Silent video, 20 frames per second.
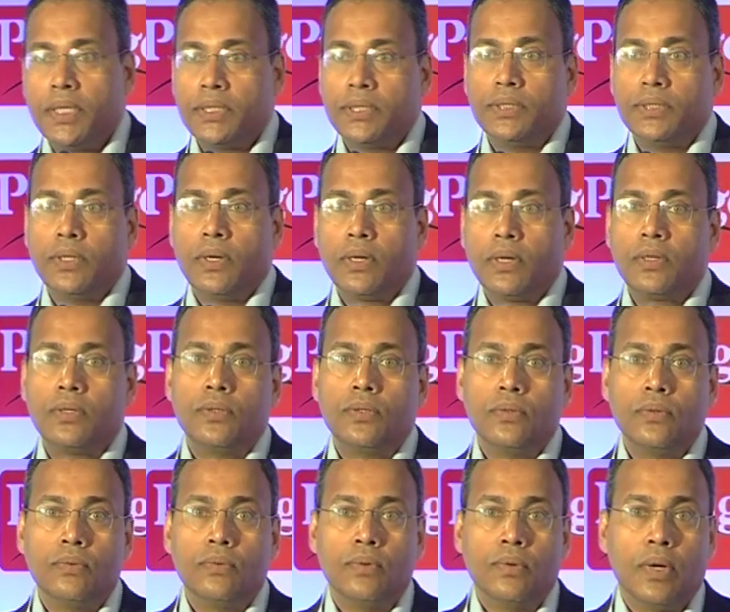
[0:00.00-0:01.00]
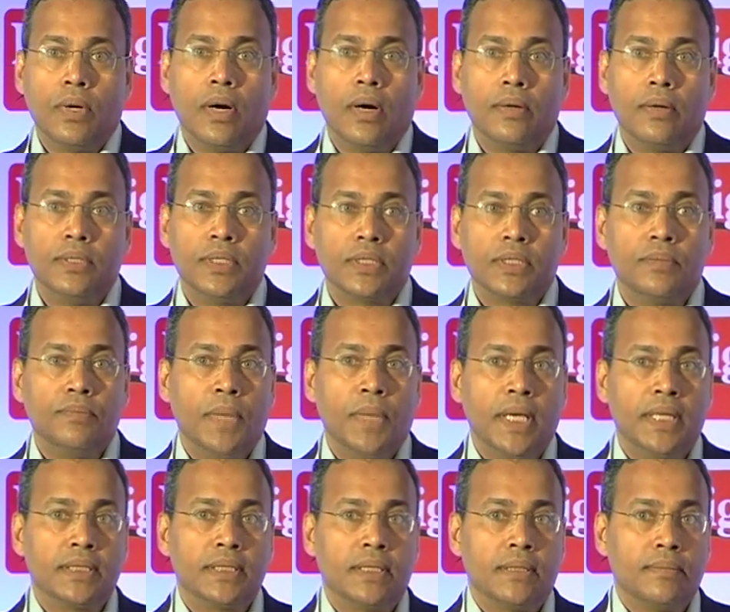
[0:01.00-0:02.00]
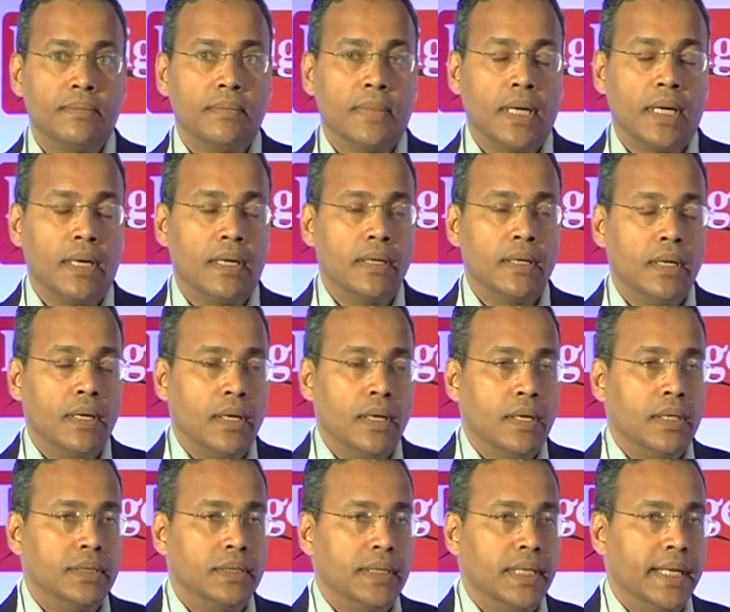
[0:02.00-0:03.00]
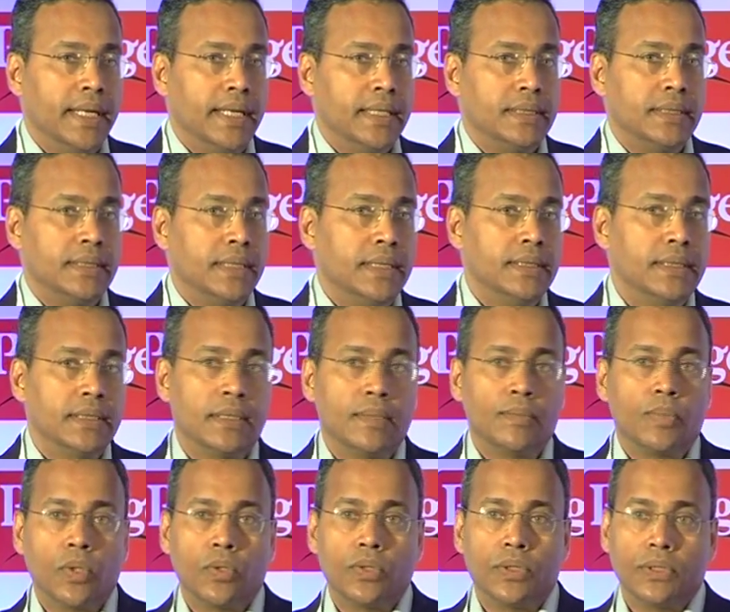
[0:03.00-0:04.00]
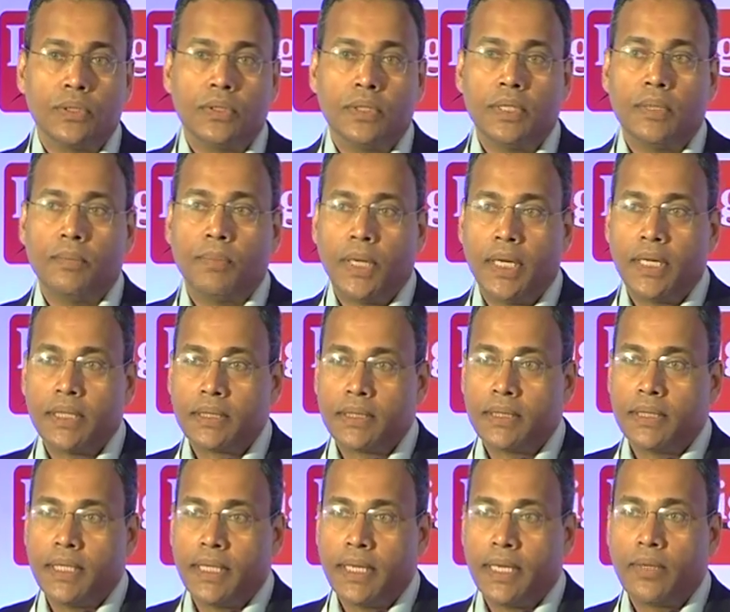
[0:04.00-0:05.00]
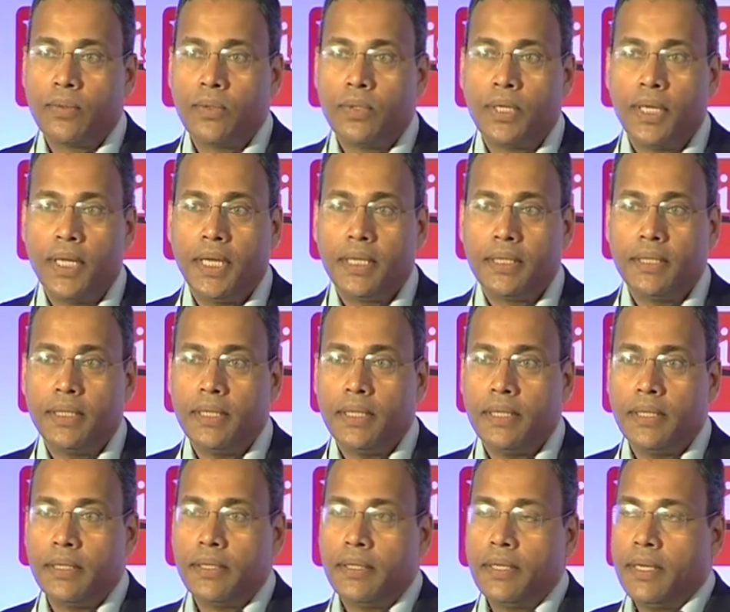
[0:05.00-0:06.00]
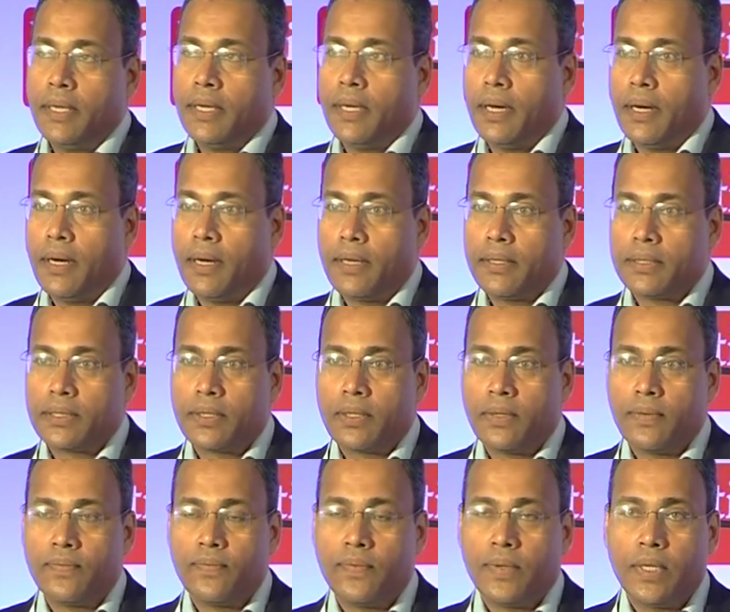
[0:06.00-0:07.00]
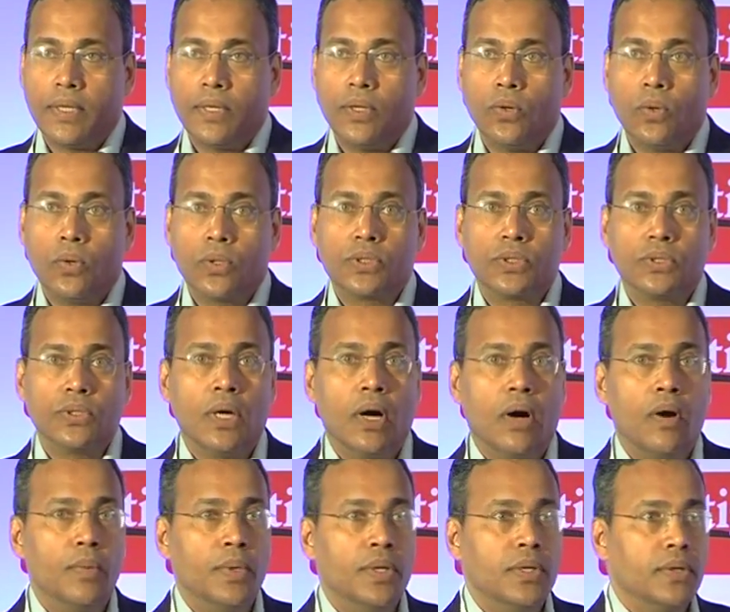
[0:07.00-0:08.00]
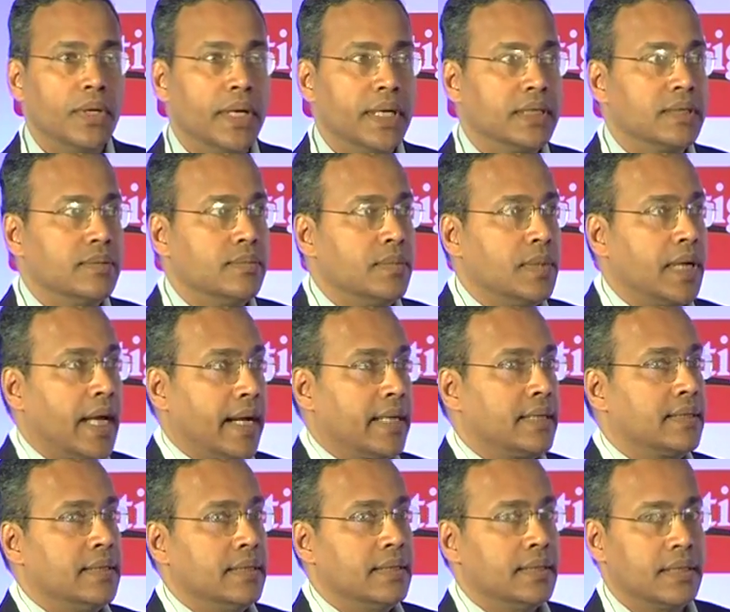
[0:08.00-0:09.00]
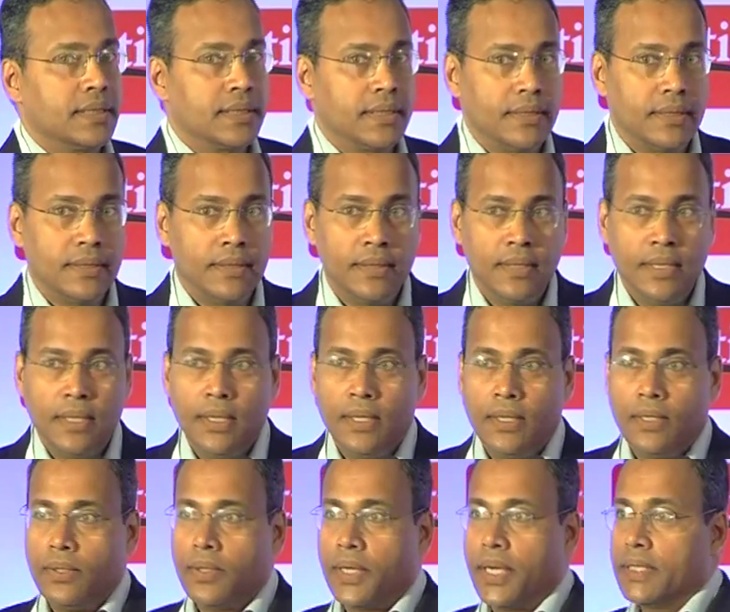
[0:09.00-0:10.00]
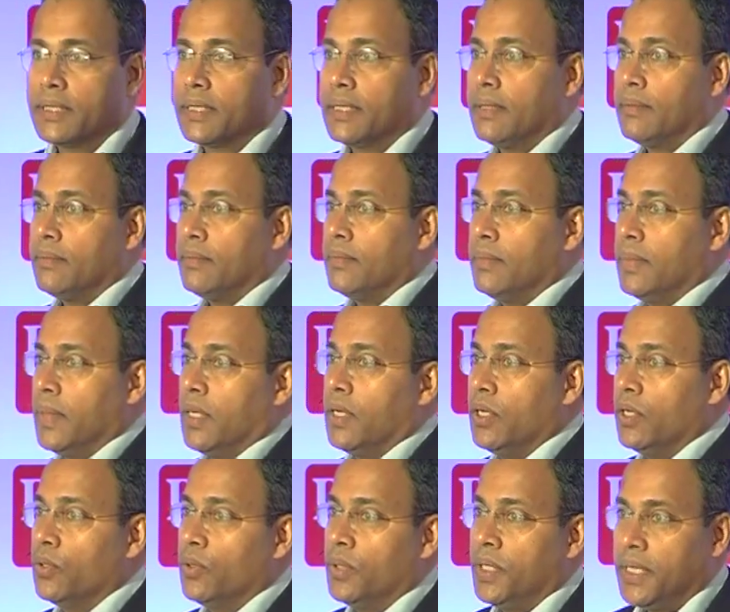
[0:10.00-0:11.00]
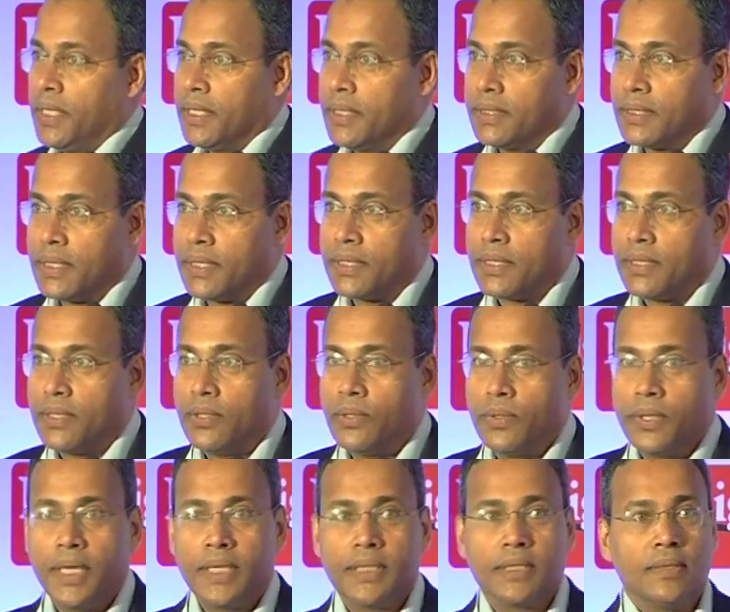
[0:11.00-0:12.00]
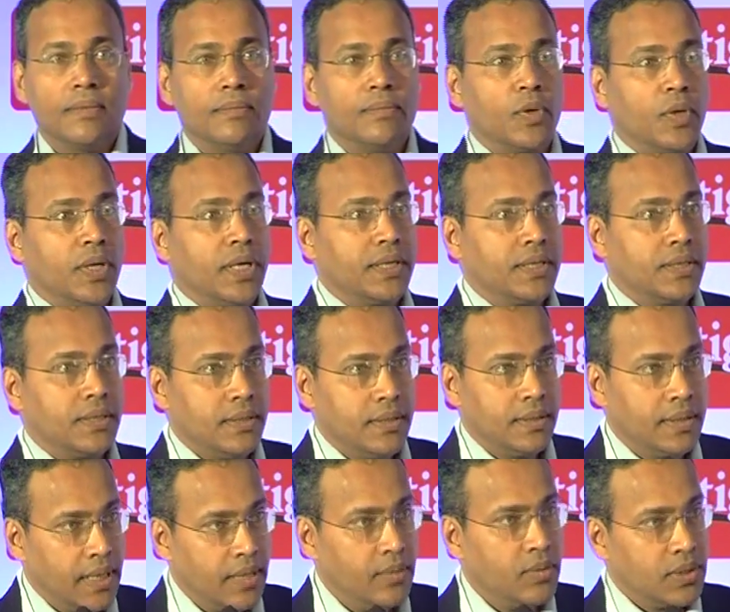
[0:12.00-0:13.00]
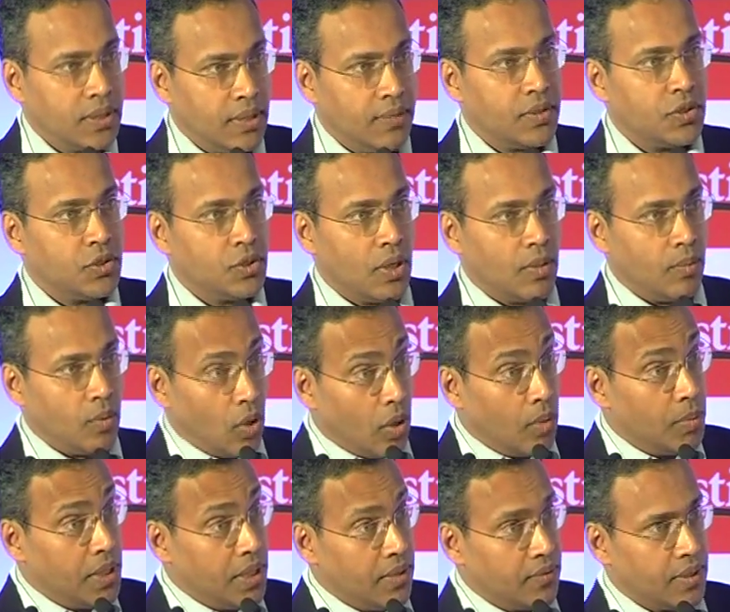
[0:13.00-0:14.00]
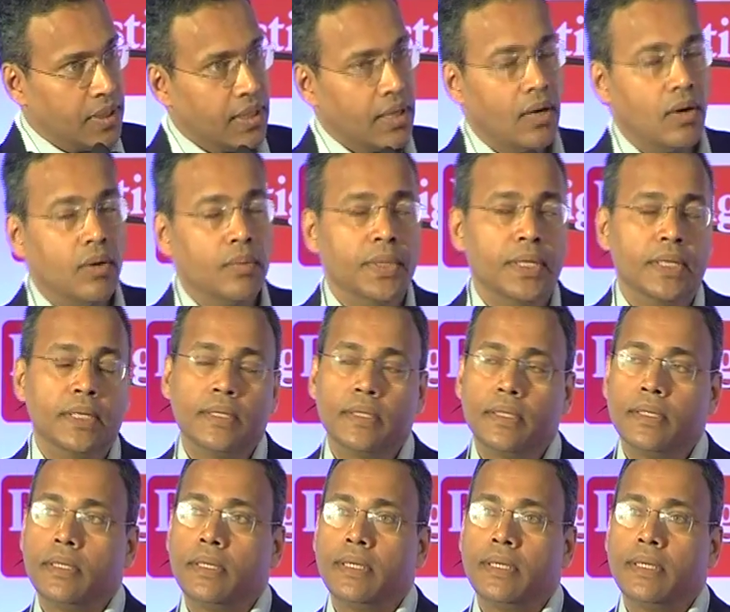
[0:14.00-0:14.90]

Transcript: is not to just make some, the CII has changed its approach. In the past, CII would take the notes to government to get some tax concession, to get some duty concession, to get some protection. That was our job, lobbying with the government.